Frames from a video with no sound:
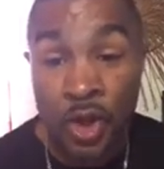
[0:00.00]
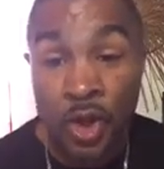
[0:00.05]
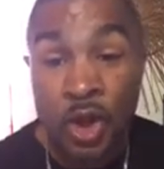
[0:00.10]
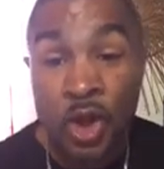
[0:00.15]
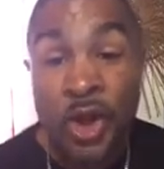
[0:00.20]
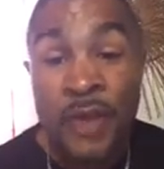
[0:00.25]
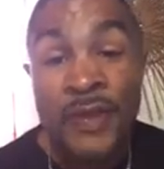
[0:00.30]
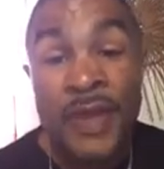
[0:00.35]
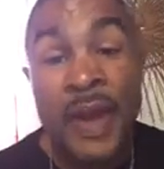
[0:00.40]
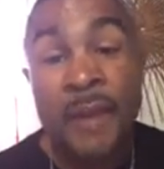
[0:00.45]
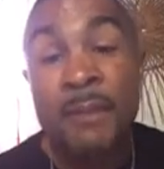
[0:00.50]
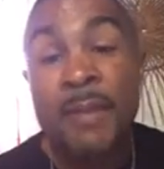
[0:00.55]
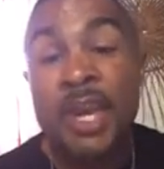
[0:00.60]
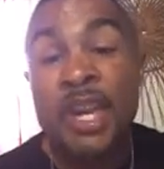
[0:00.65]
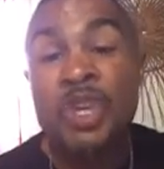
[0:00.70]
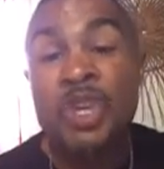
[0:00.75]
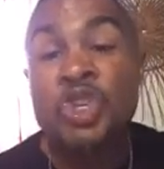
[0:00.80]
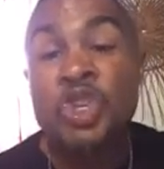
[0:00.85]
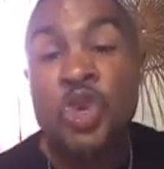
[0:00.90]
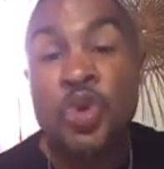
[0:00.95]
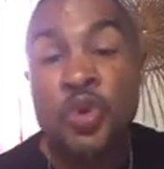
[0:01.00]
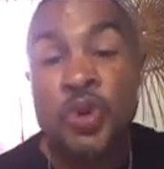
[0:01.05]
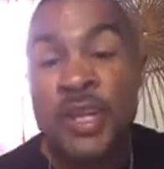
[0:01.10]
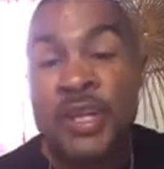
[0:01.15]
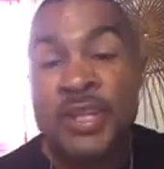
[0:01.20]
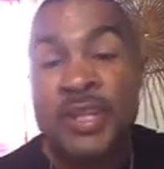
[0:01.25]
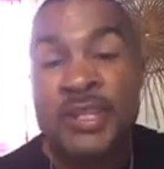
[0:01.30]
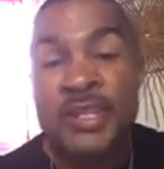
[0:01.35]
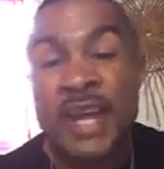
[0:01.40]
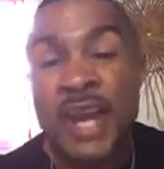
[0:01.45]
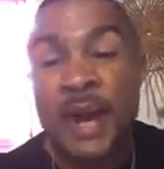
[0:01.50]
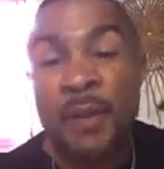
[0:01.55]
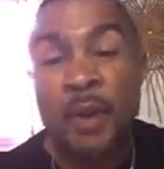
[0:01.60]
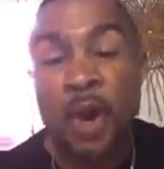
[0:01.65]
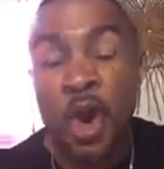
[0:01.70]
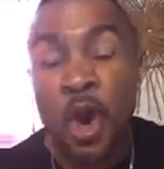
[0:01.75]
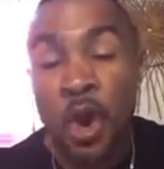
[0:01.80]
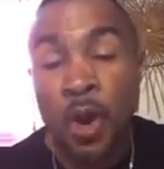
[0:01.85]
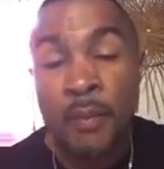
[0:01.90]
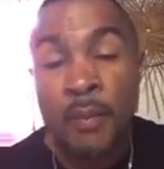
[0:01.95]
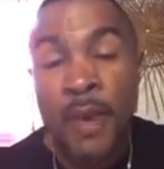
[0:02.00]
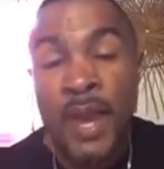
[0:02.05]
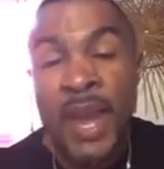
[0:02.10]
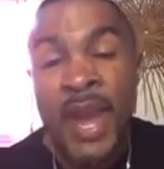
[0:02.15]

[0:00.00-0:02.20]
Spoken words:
that means you can step up